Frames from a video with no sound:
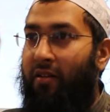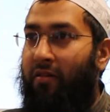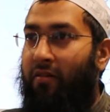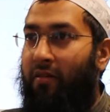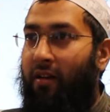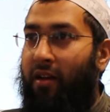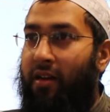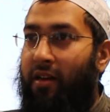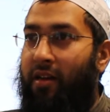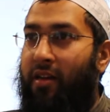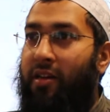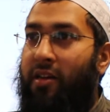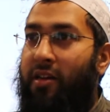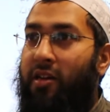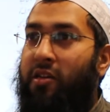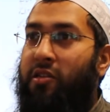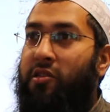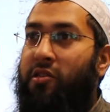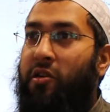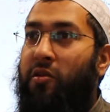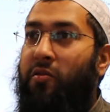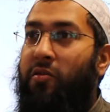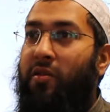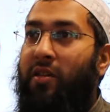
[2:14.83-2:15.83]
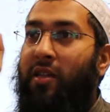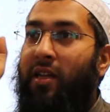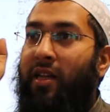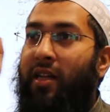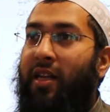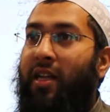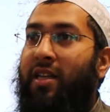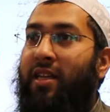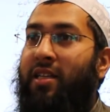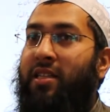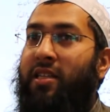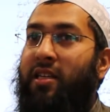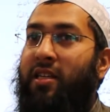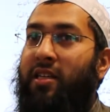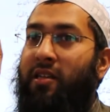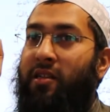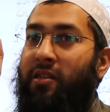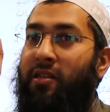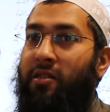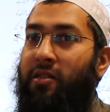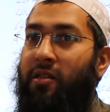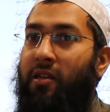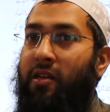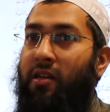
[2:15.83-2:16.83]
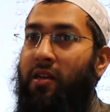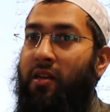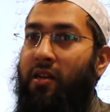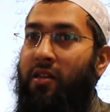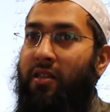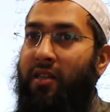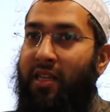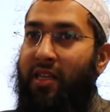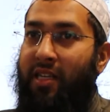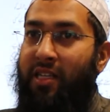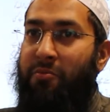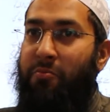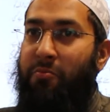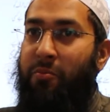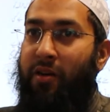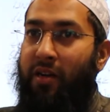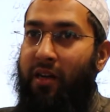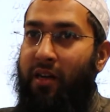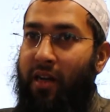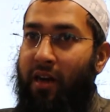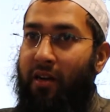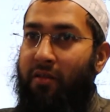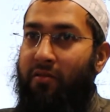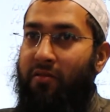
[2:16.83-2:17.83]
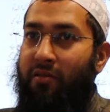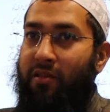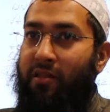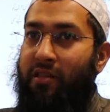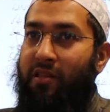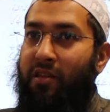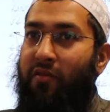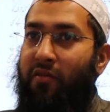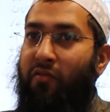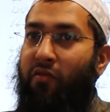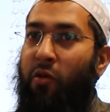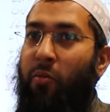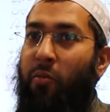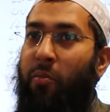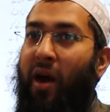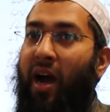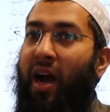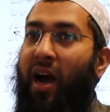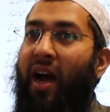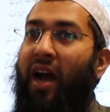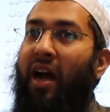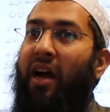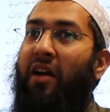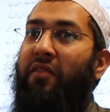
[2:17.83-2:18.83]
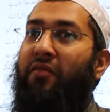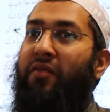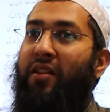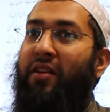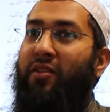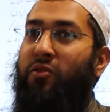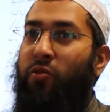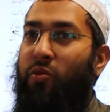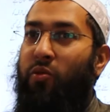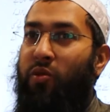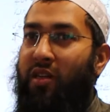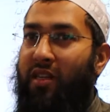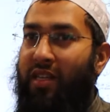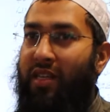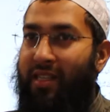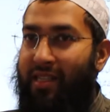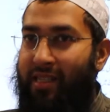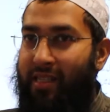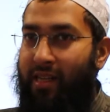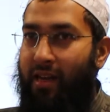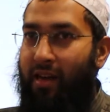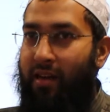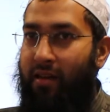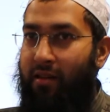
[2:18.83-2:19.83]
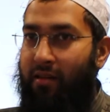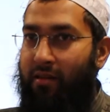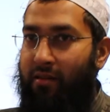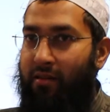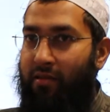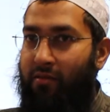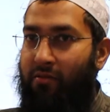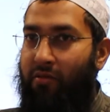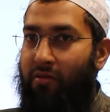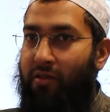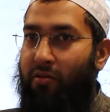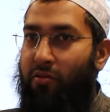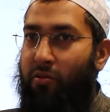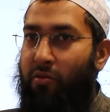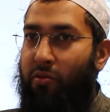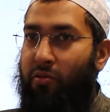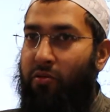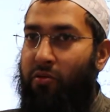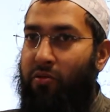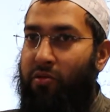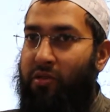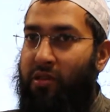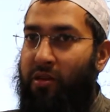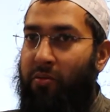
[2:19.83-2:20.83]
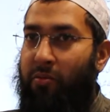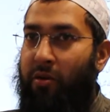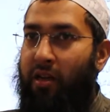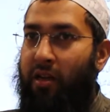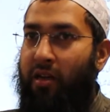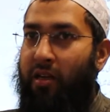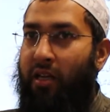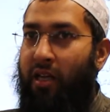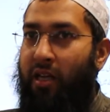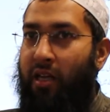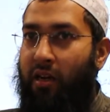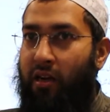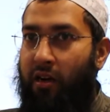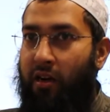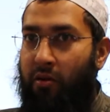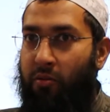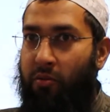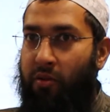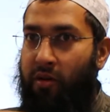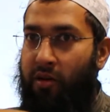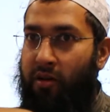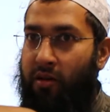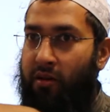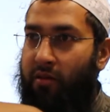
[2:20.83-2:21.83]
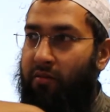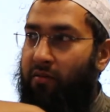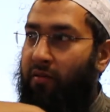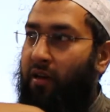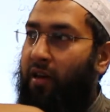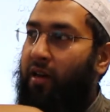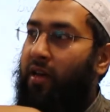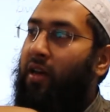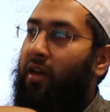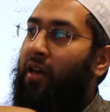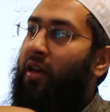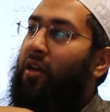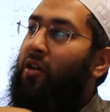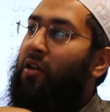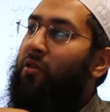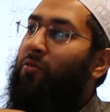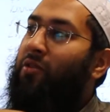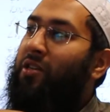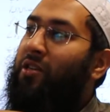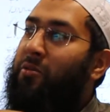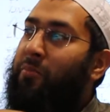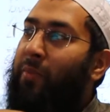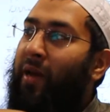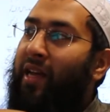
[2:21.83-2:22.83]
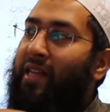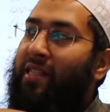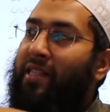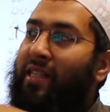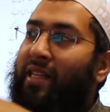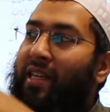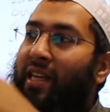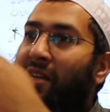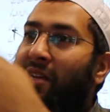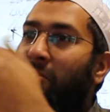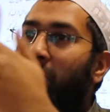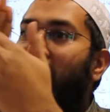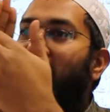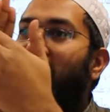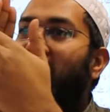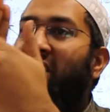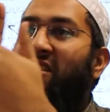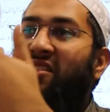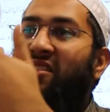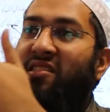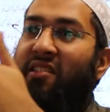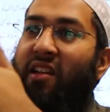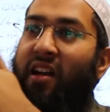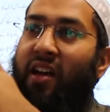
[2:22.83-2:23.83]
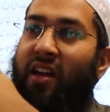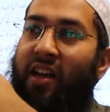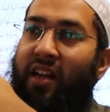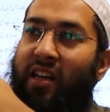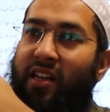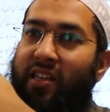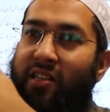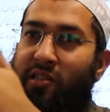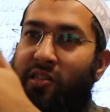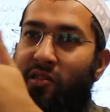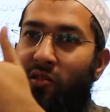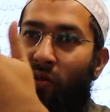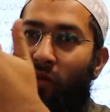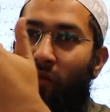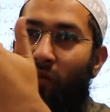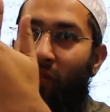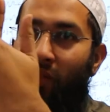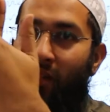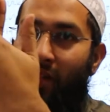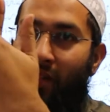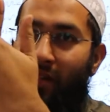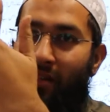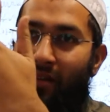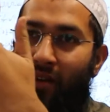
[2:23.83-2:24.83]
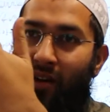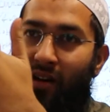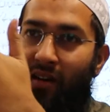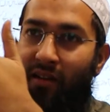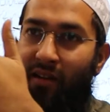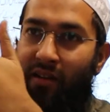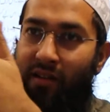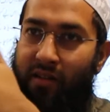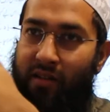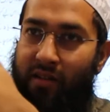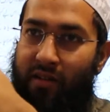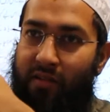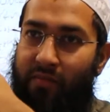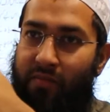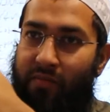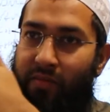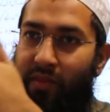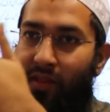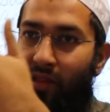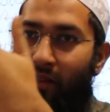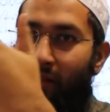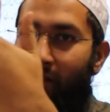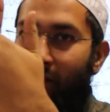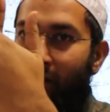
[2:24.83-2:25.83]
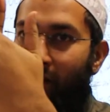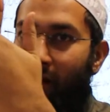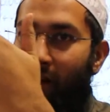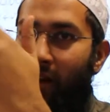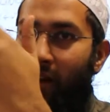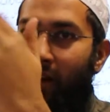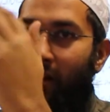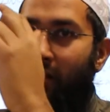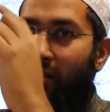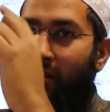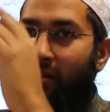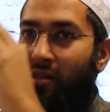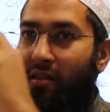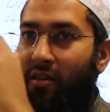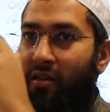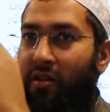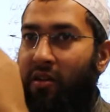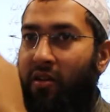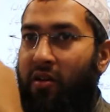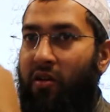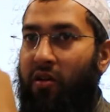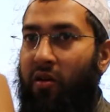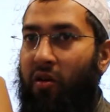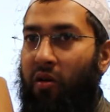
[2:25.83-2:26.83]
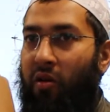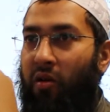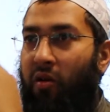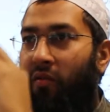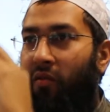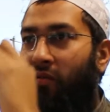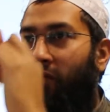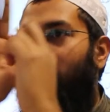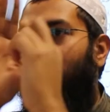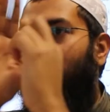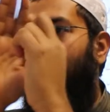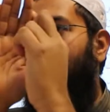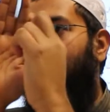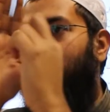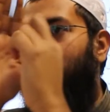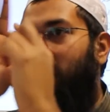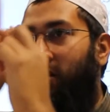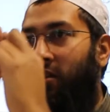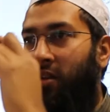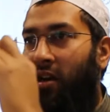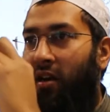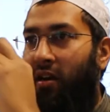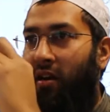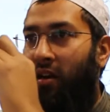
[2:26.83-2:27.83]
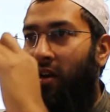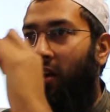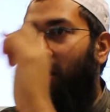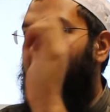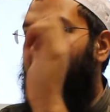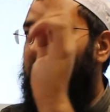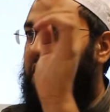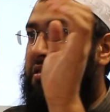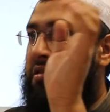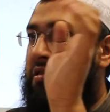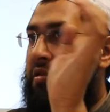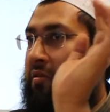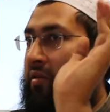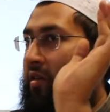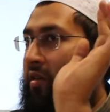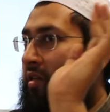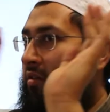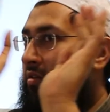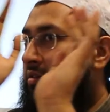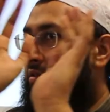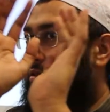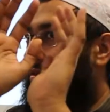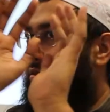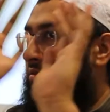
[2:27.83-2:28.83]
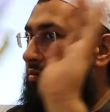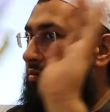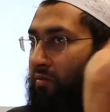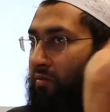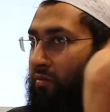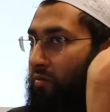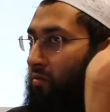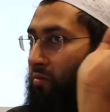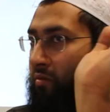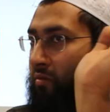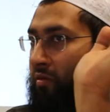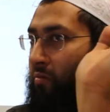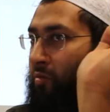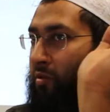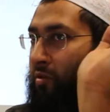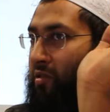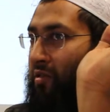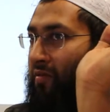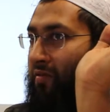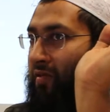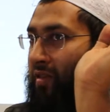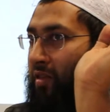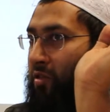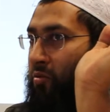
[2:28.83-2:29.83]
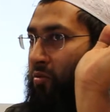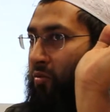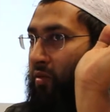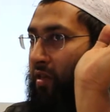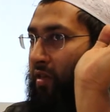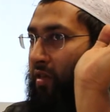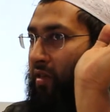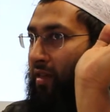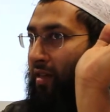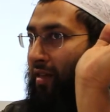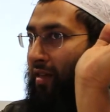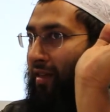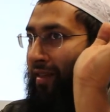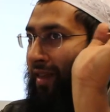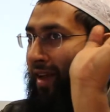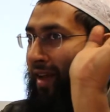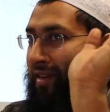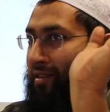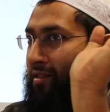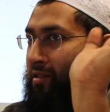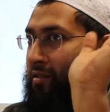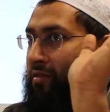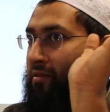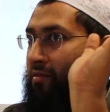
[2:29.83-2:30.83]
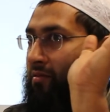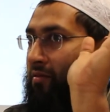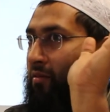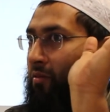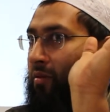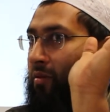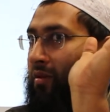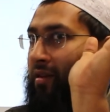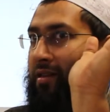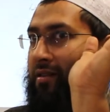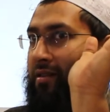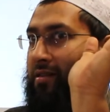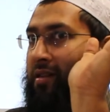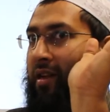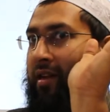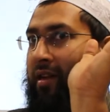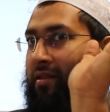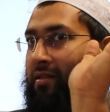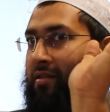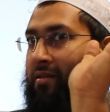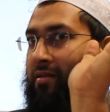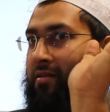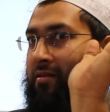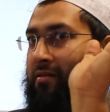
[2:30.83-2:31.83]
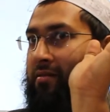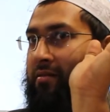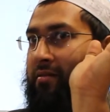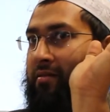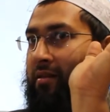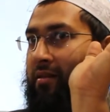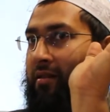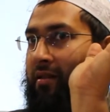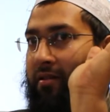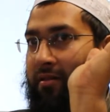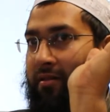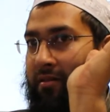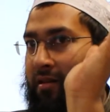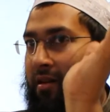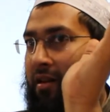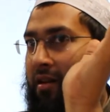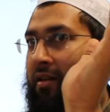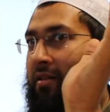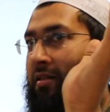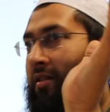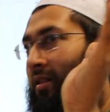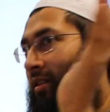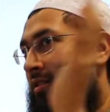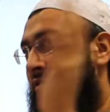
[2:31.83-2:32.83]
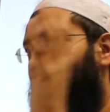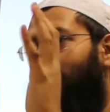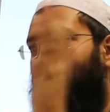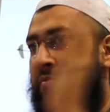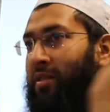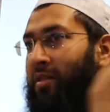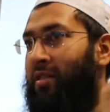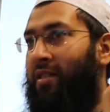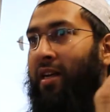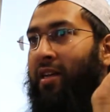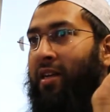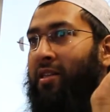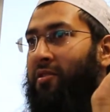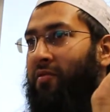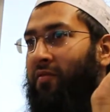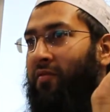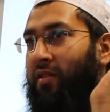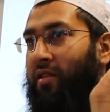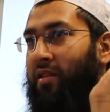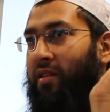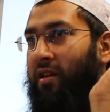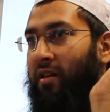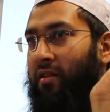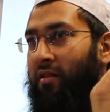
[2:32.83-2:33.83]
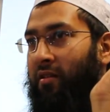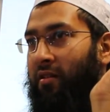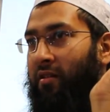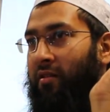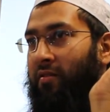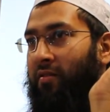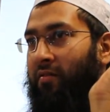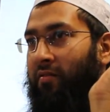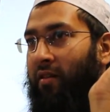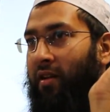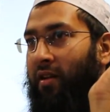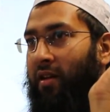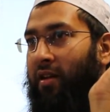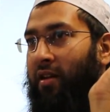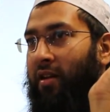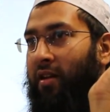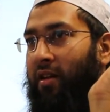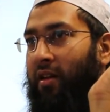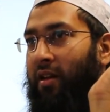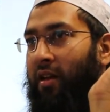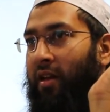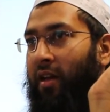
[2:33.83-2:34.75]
right? So the letter daad is pronounced from hafatul lisan, or in Urdu zaban ki karwat, right? Which basically means the sides of the tongue, the sides of the tongue. So in all the books of tajweed, that's what it says. Daad is from the sides of the tongue, right?